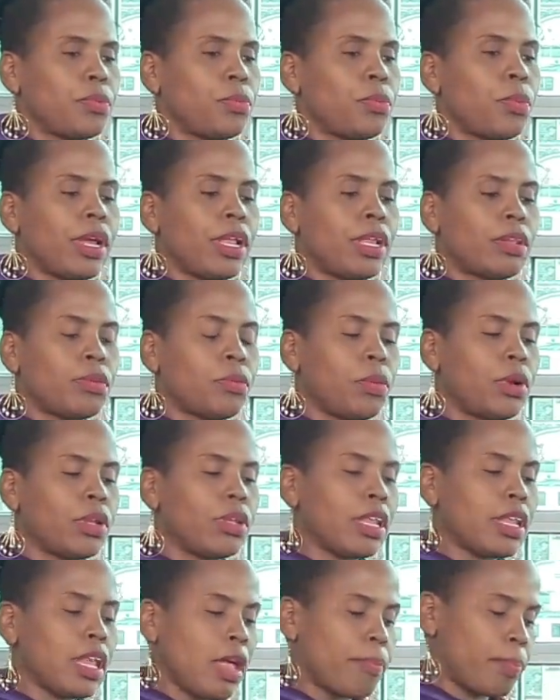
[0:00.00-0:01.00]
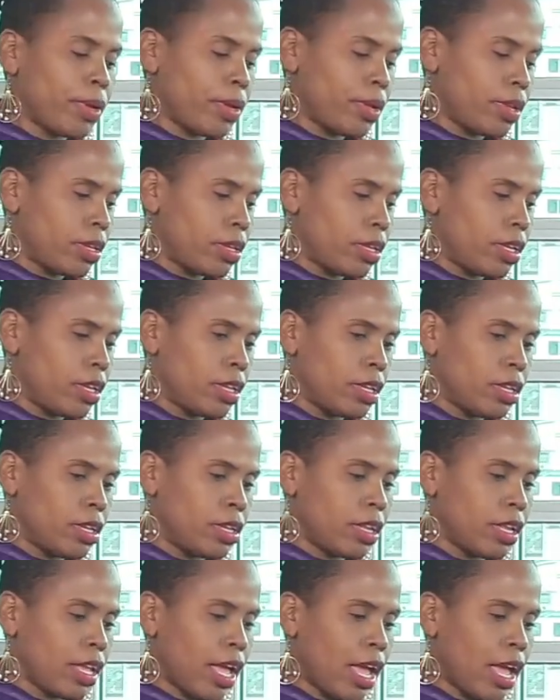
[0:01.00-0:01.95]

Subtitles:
Well, what had happened,